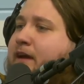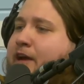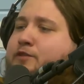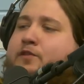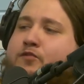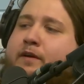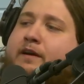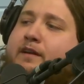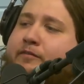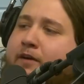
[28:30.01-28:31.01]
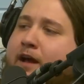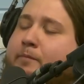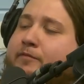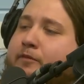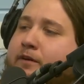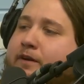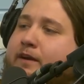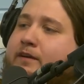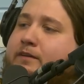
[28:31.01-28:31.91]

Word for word: I do enjoy it. I've gone out before. Yeah.